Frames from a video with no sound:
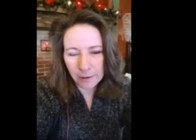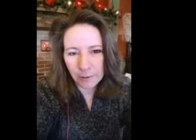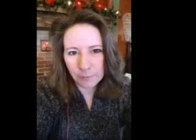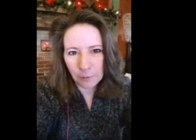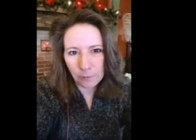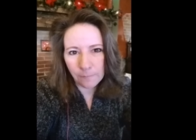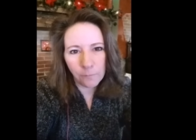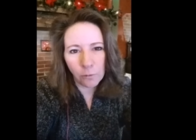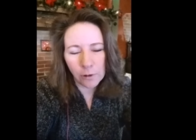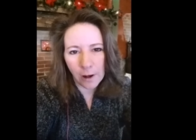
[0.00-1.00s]
It was only
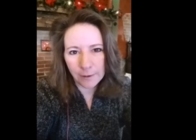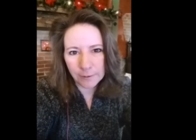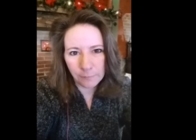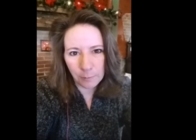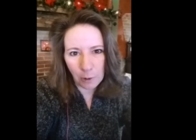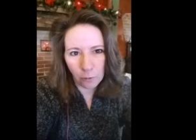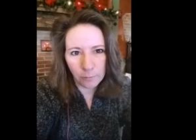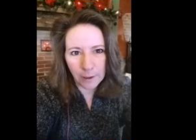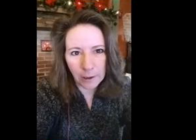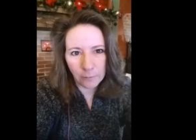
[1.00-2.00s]
four lines of the poem
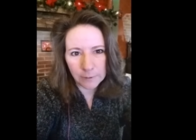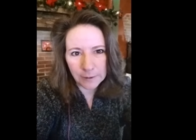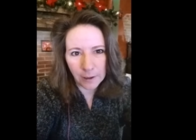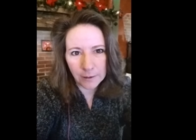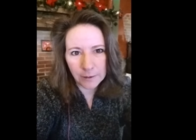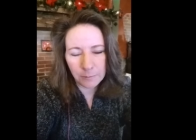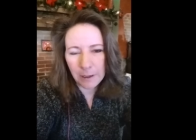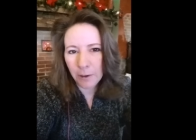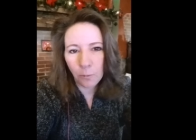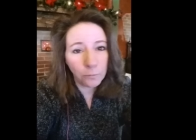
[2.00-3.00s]
that got recited to me.
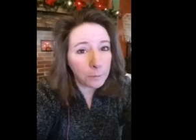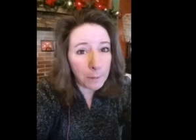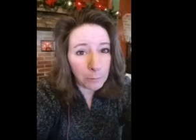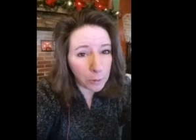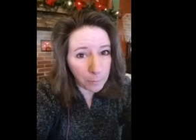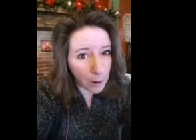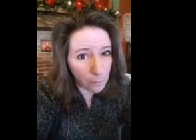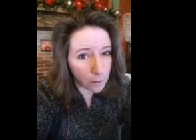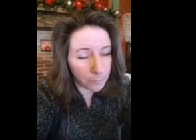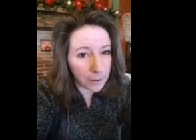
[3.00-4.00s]
I don't remember the
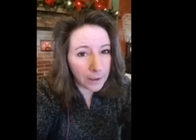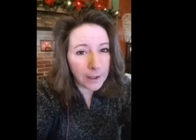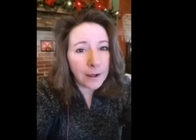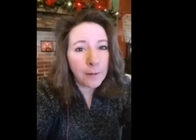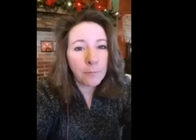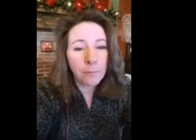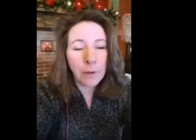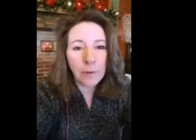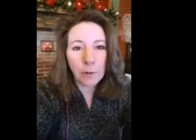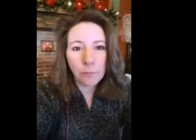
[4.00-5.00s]
poem,
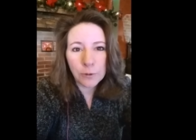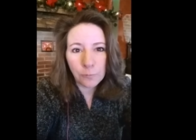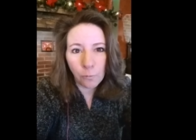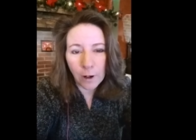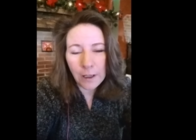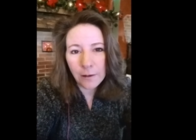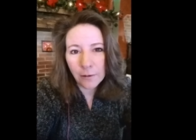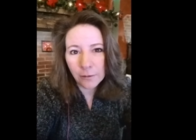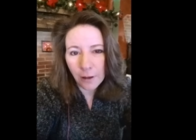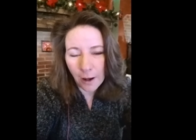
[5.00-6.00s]
but there was one
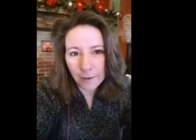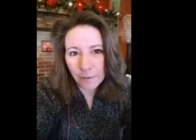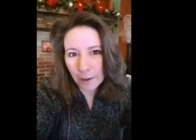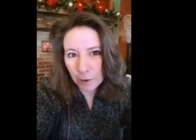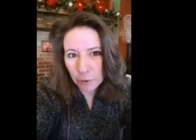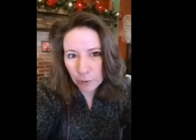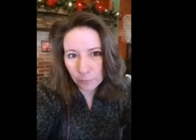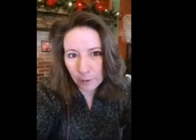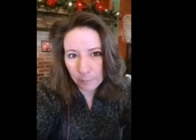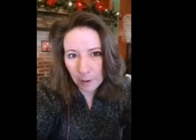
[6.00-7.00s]
line that I do
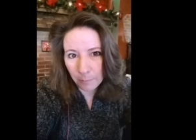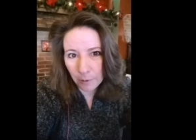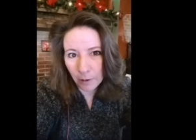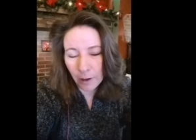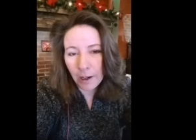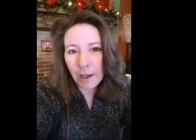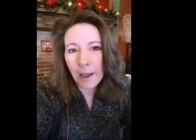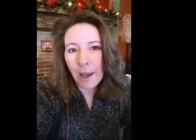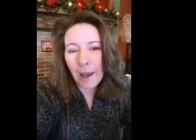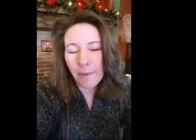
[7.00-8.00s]
remember
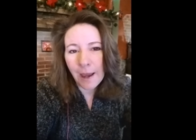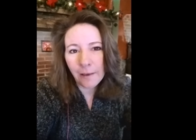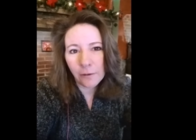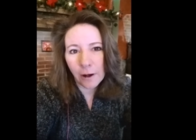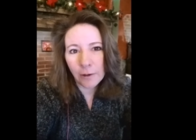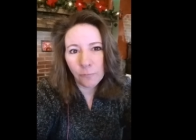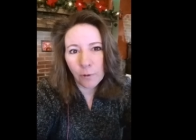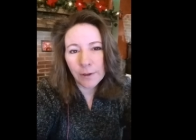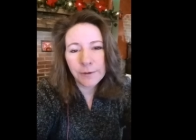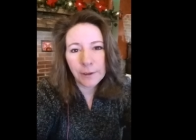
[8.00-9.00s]
and that line
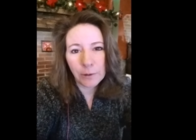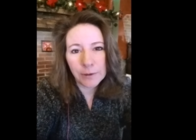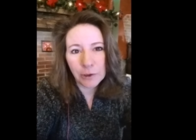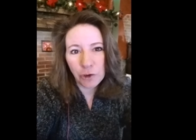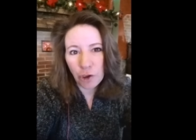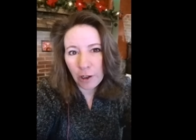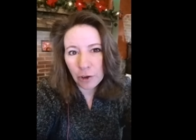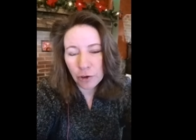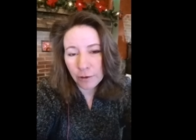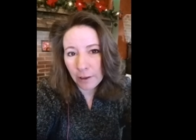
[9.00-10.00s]
was There is a
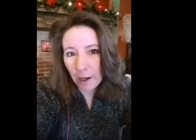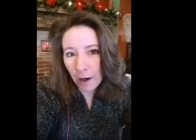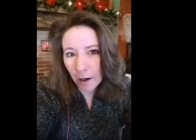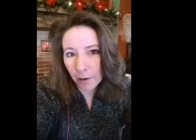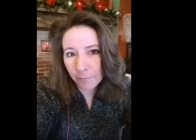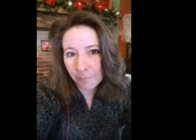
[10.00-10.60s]
change in the air.